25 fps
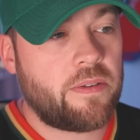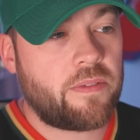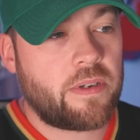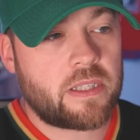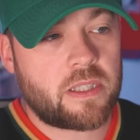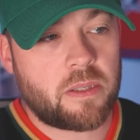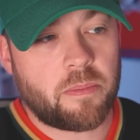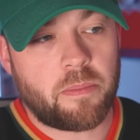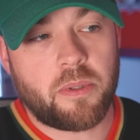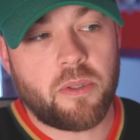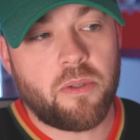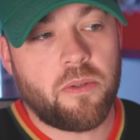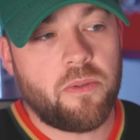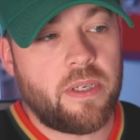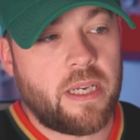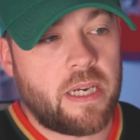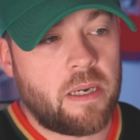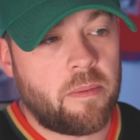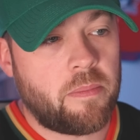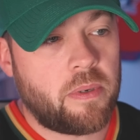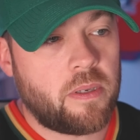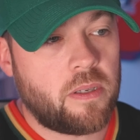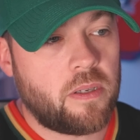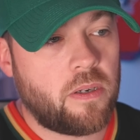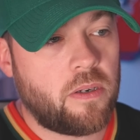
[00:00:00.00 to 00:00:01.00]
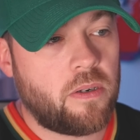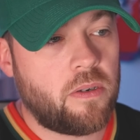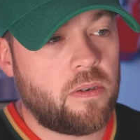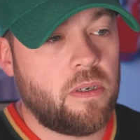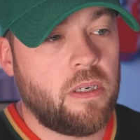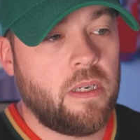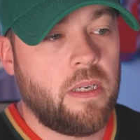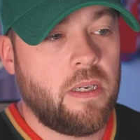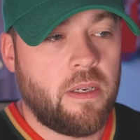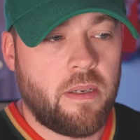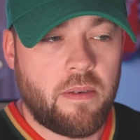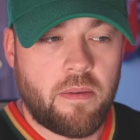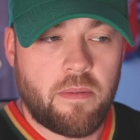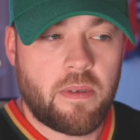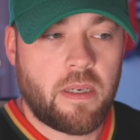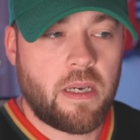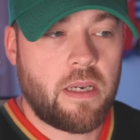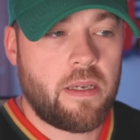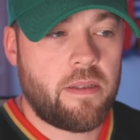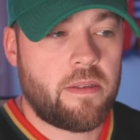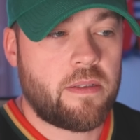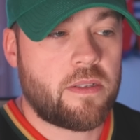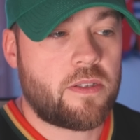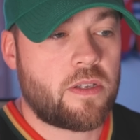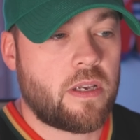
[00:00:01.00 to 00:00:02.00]
you've got the blue down below.
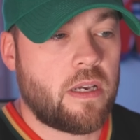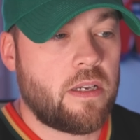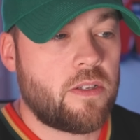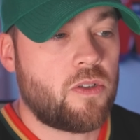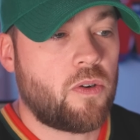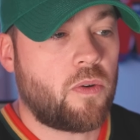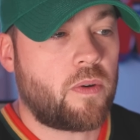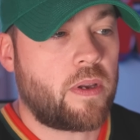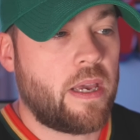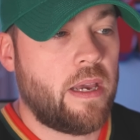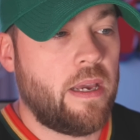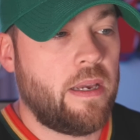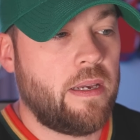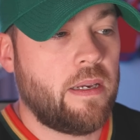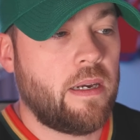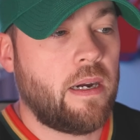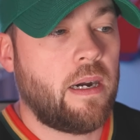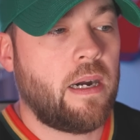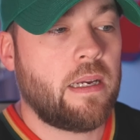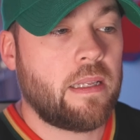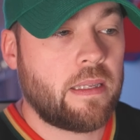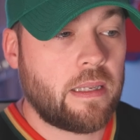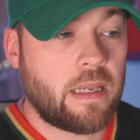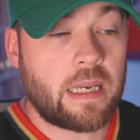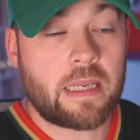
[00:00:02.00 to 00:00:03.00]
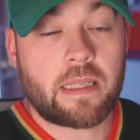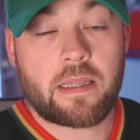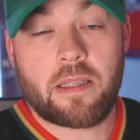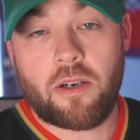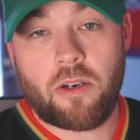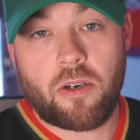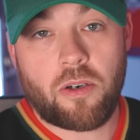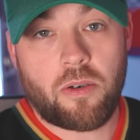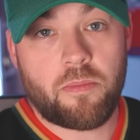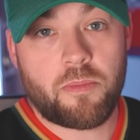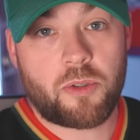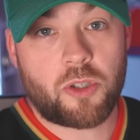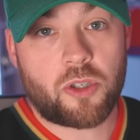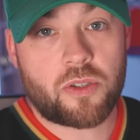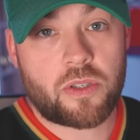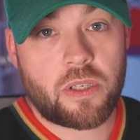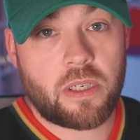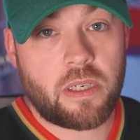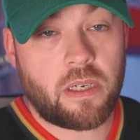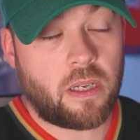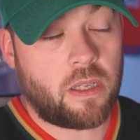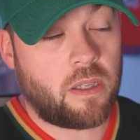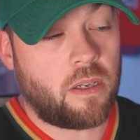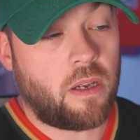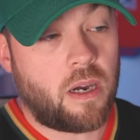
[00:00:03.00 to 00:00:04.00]
It's okay. I like the home
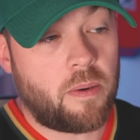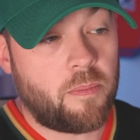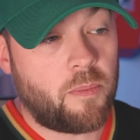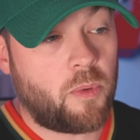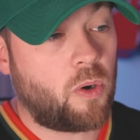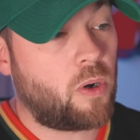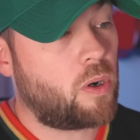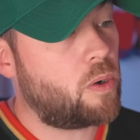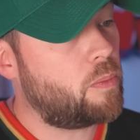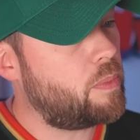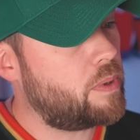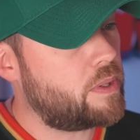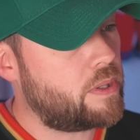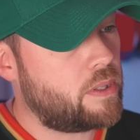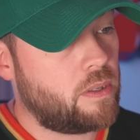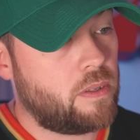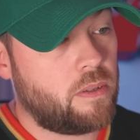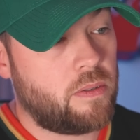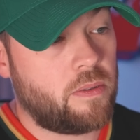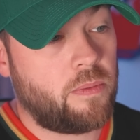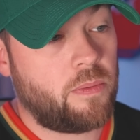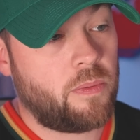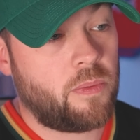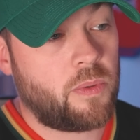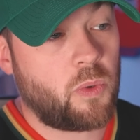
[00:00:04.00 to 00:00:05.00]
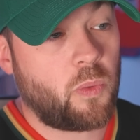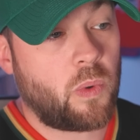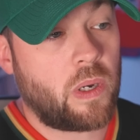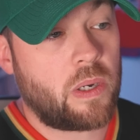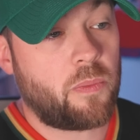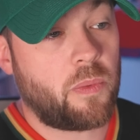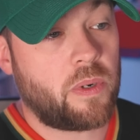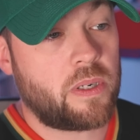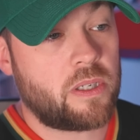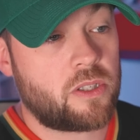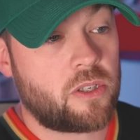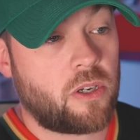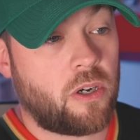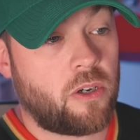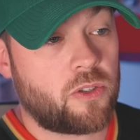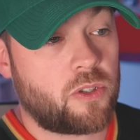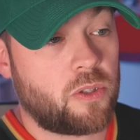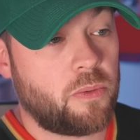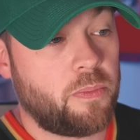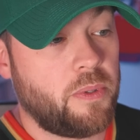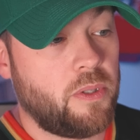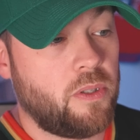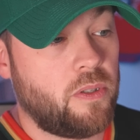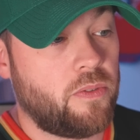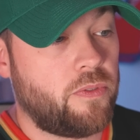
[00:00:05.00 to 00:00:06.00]
jersey a lot more, but the white one is
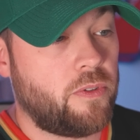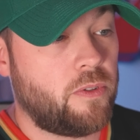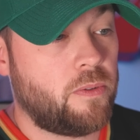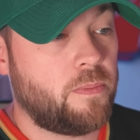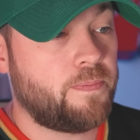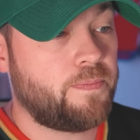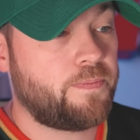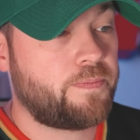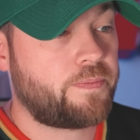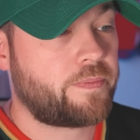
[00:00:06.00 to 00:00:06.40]
also beautiful.